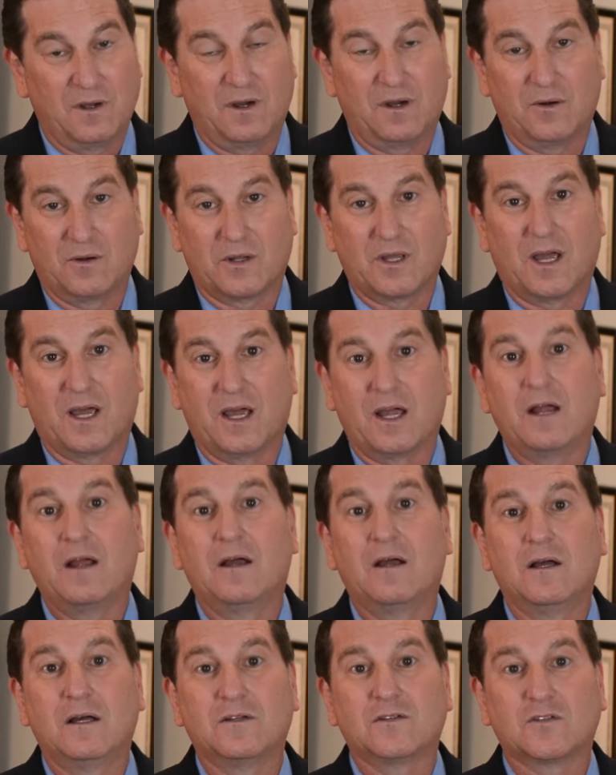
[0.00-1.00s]
Okay?
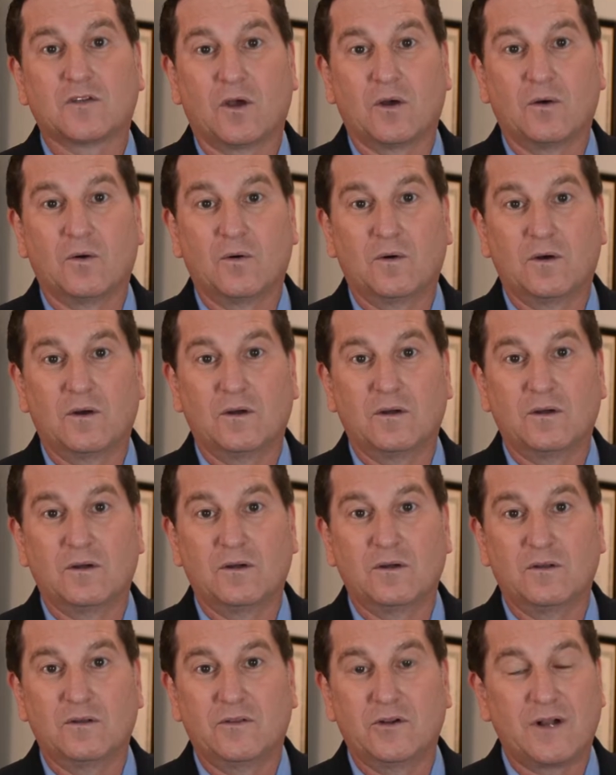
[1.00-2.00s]
So
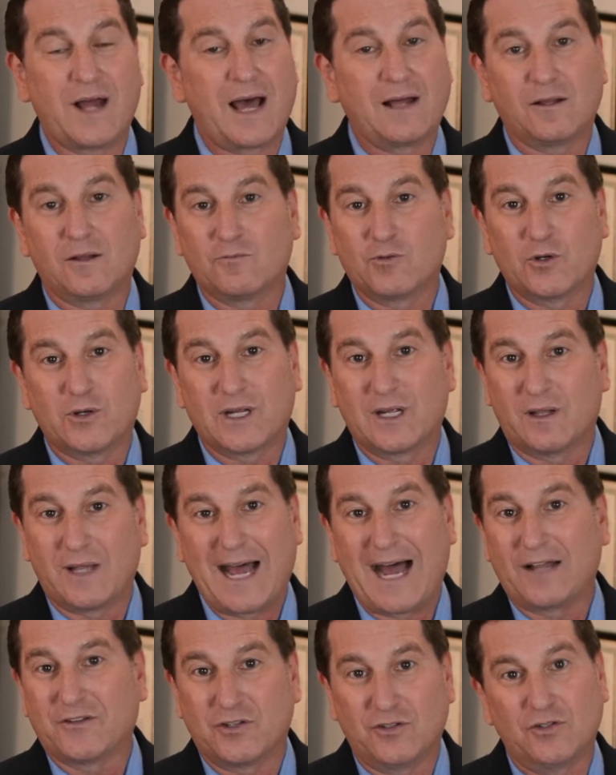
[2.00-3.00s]
they're not really
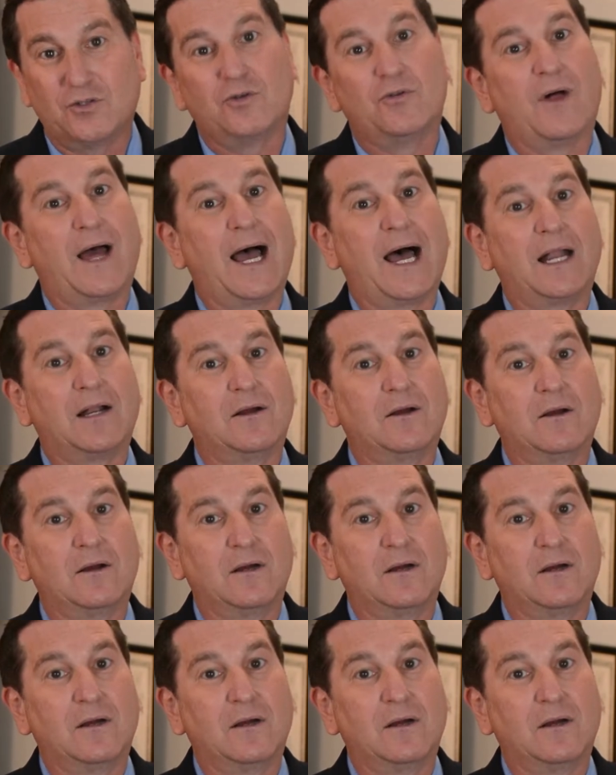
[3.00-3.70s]
allowed to do that.